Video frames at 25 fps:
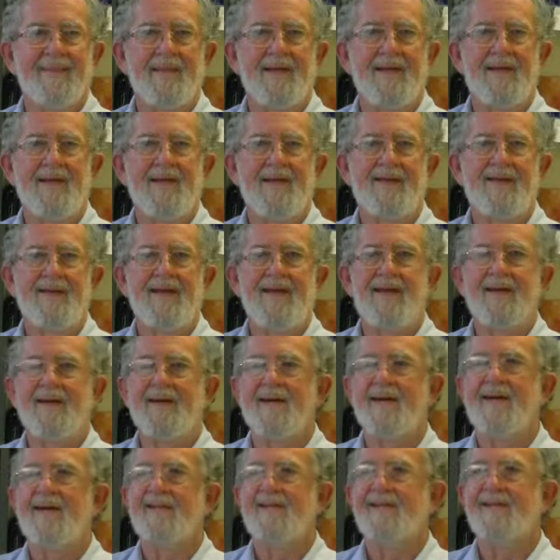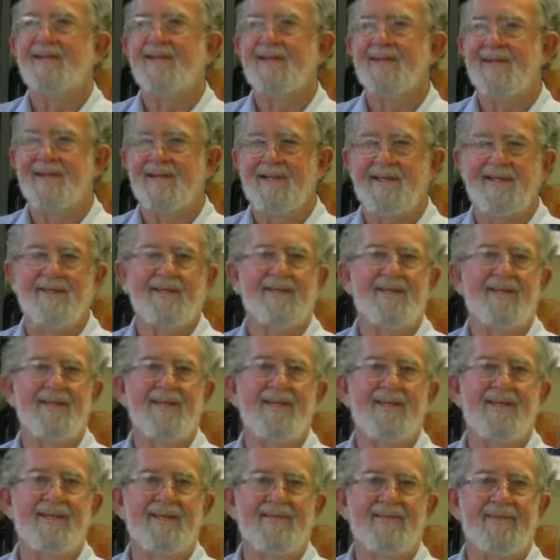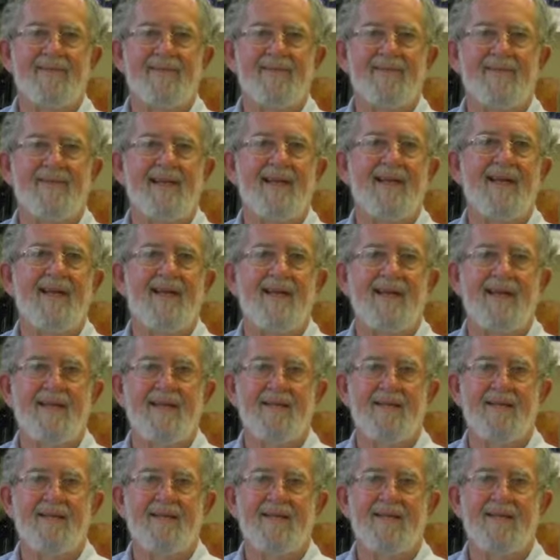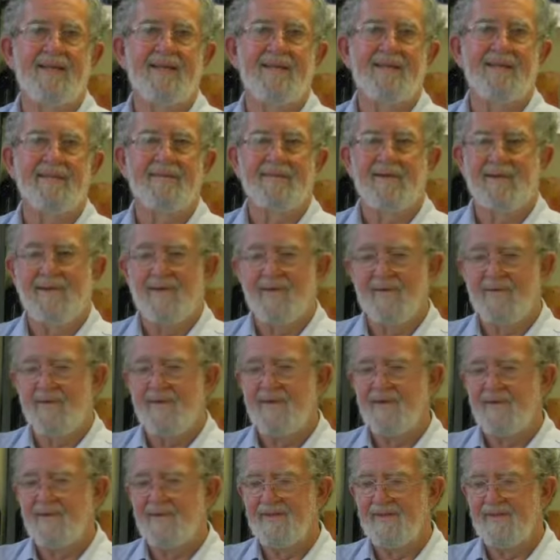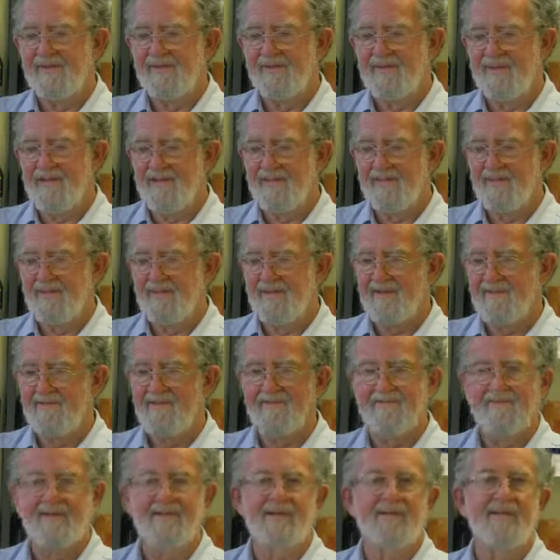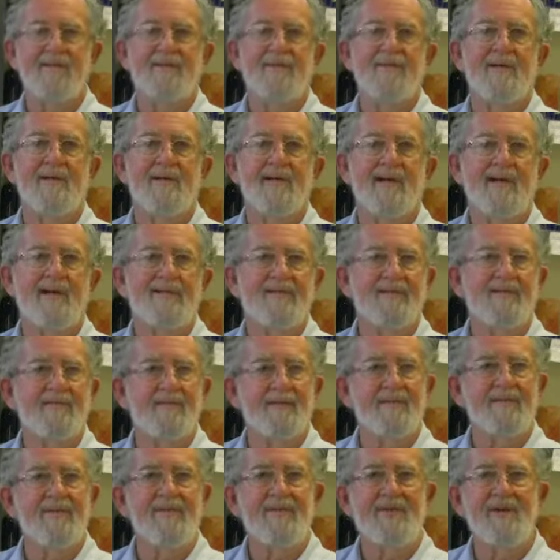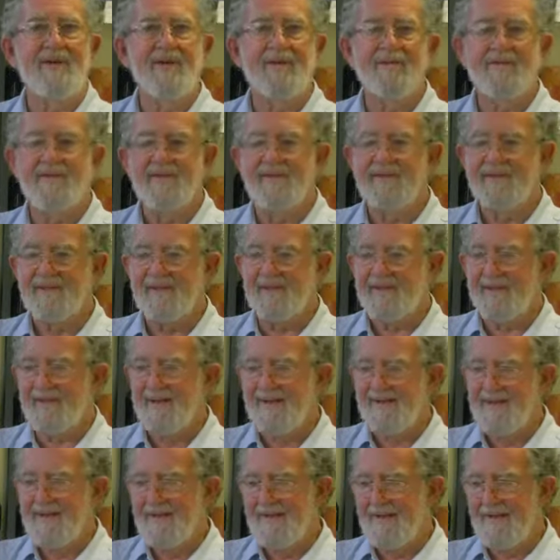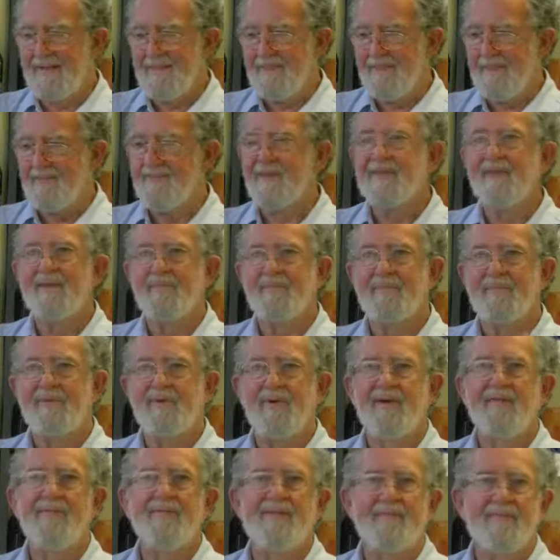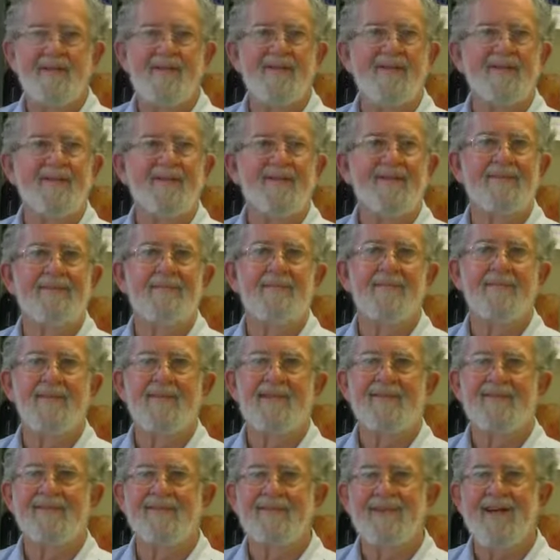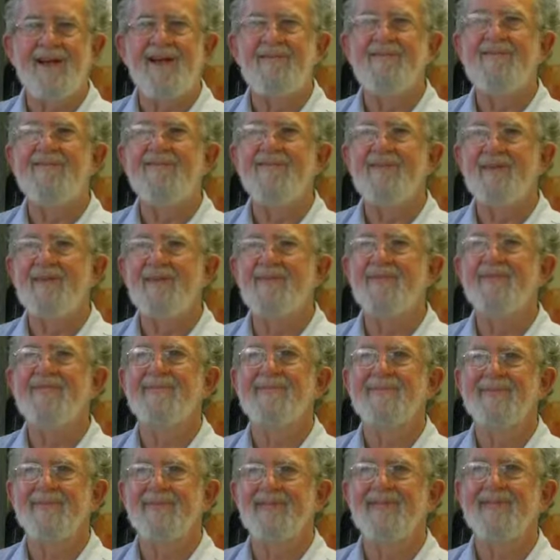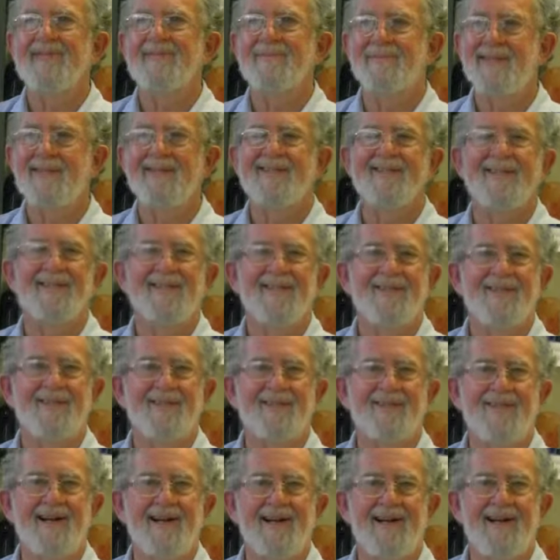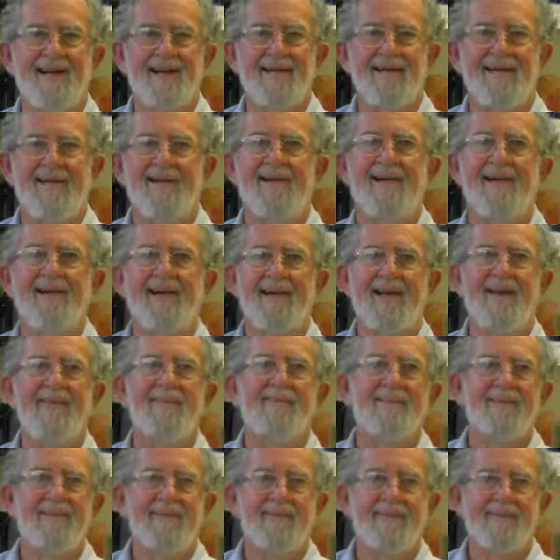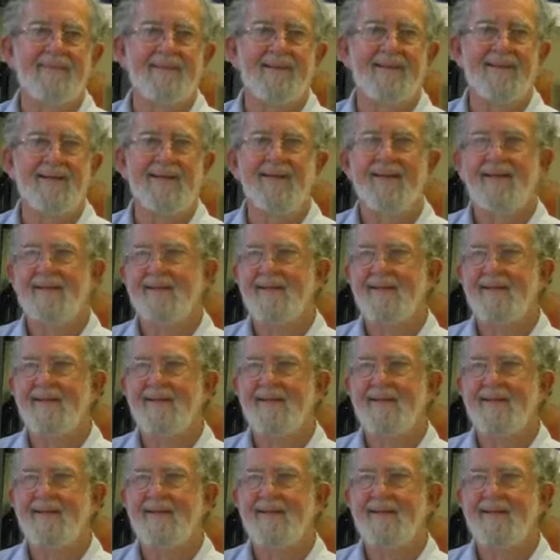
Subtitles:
Now, I tried to get a scientific study done on this, done by Professor Whitehouse at Griffith University, but the problem is there's so few Physiospects in Australia, i.e. probably